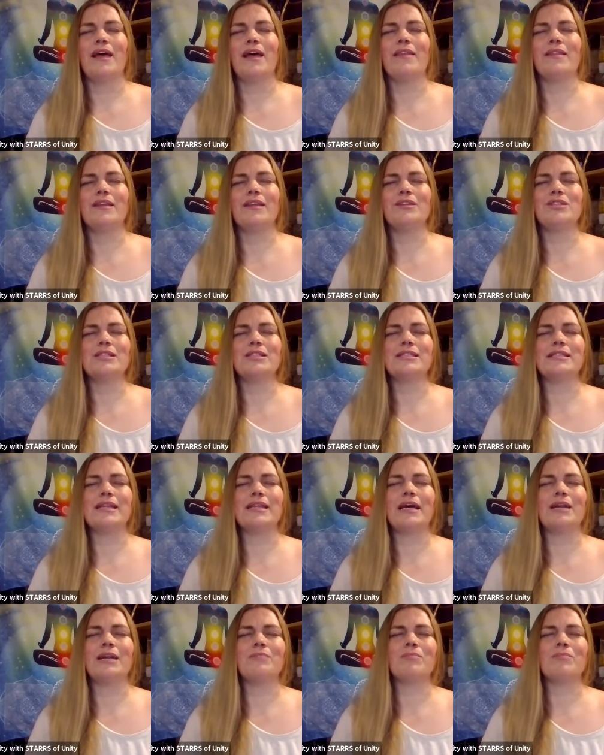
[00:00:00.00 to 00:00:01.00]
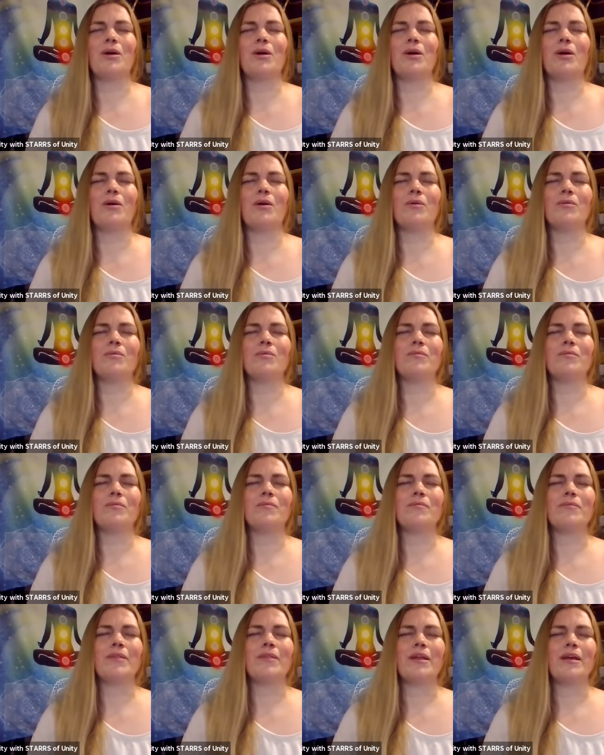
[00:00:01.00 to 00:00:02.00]
and then just let them go.
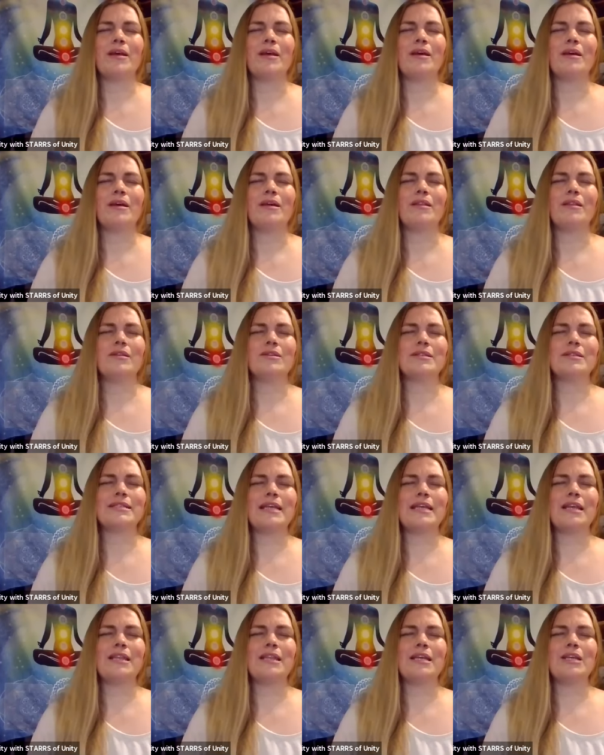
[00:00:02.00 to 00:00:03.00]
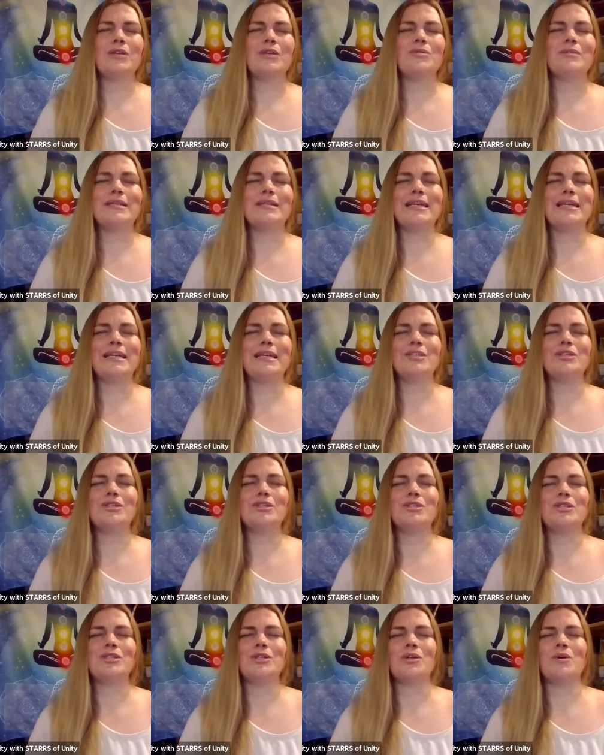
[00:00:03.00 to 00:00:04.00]
There's nothing you need to
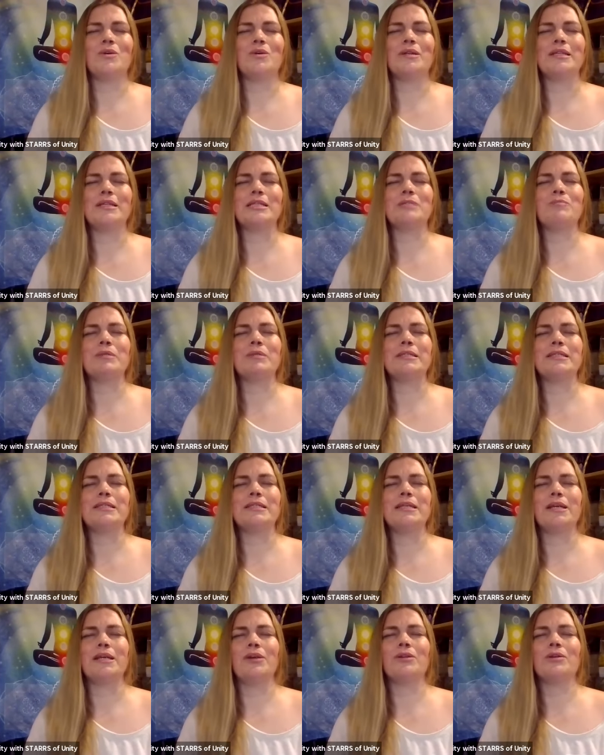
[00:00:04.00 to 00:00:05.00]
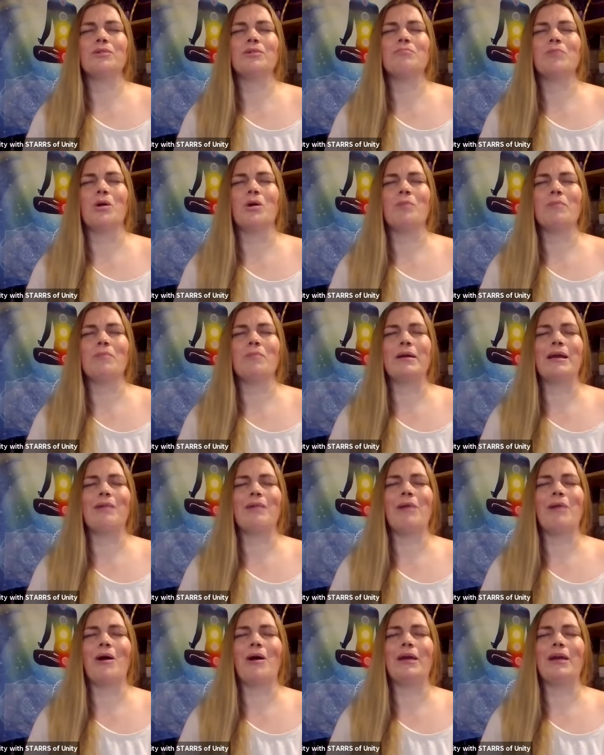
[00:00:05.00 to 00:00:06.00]
do in this particular moment
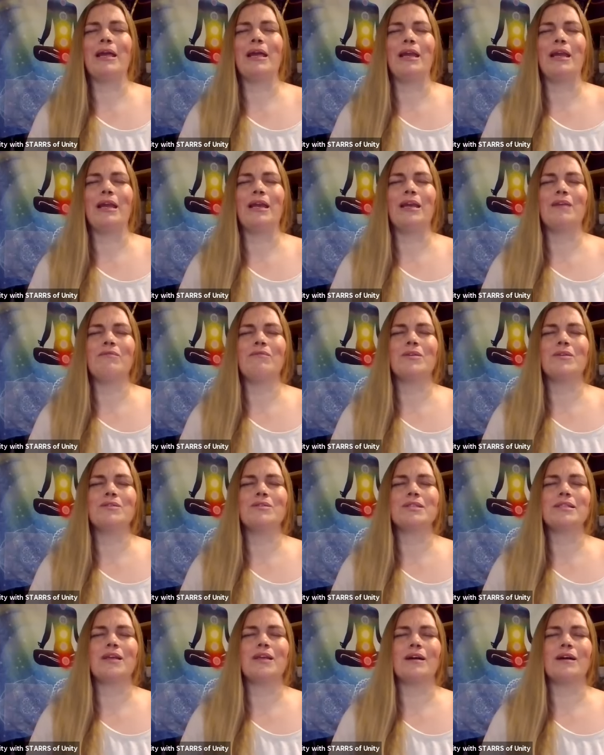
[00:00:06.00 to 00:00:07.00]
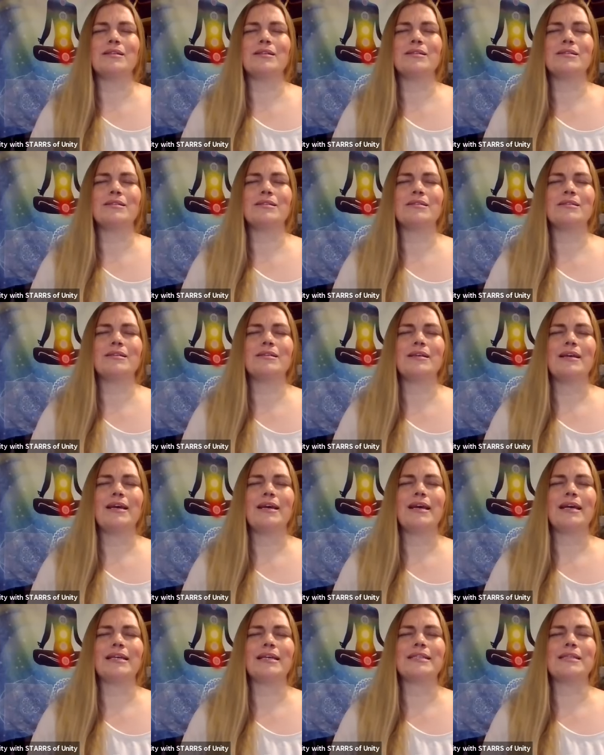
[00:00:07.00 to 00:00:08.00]
about any of those thoughts,
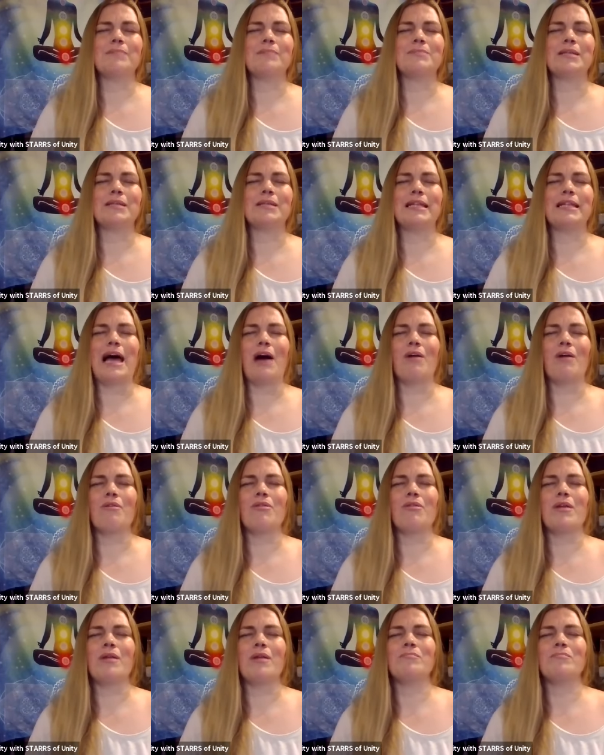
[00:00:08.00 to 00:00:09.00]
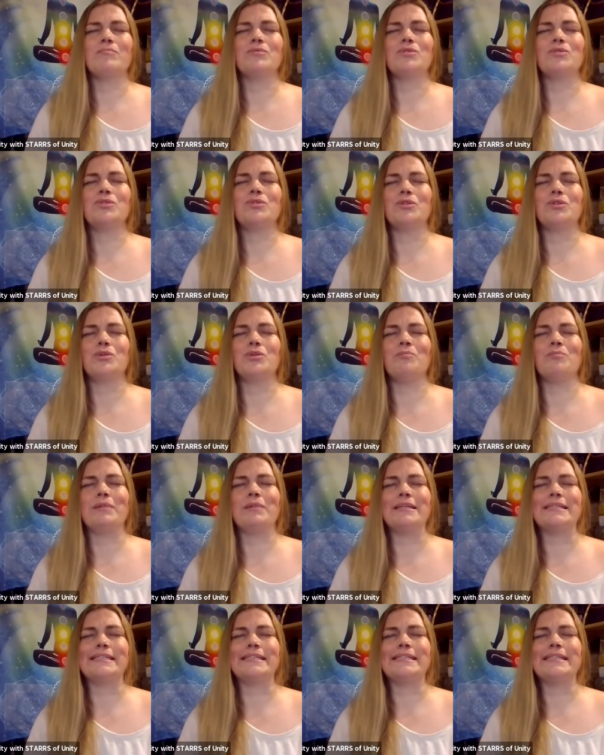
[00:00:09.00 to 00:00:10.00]
except allow them to
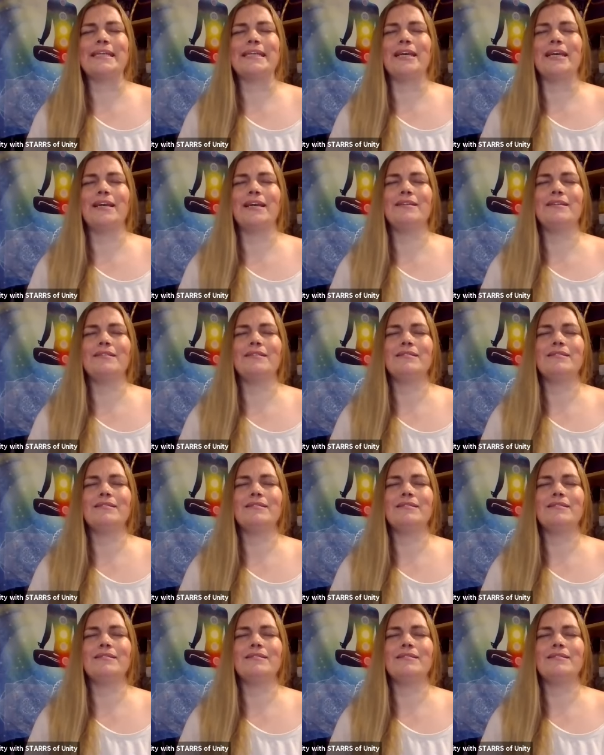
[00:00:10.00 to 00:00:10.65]
be seen